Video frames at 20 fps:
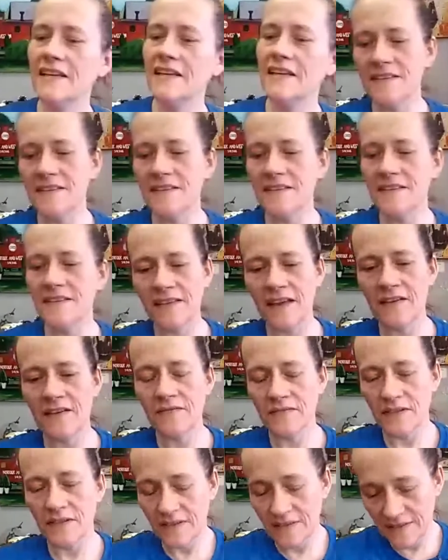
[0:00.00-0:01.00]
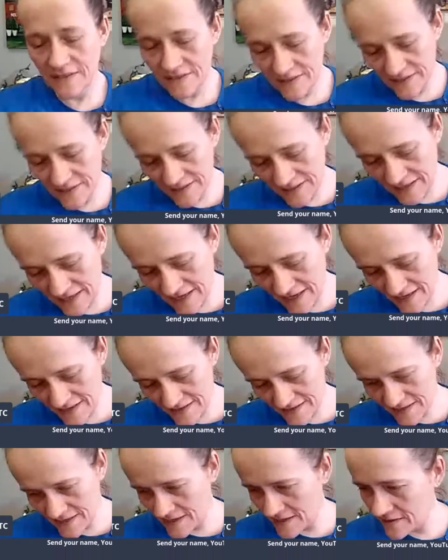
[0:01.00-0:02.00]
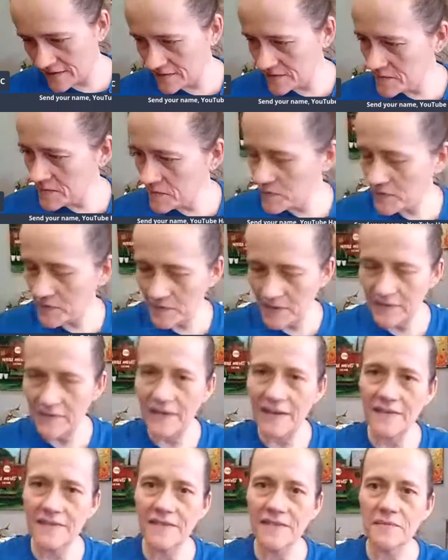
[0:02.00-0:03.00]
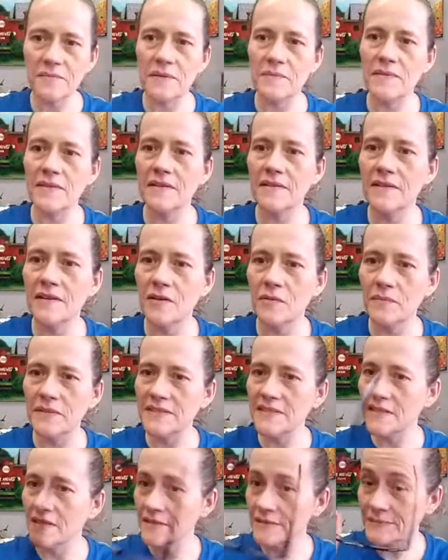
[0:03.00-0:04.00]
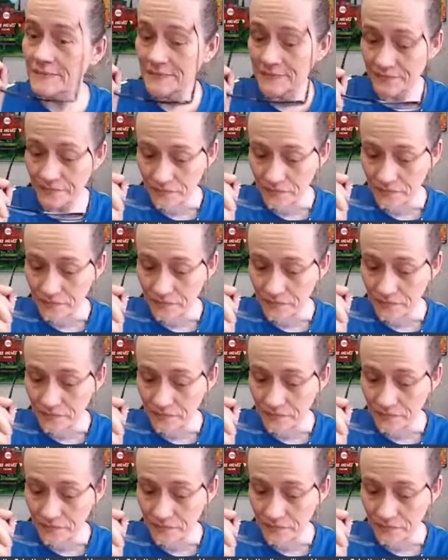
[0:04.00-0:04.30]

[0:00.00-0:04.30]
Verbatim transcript: he does have, I can't tell. Let me put on my glasses. Maybe that'll help me tell.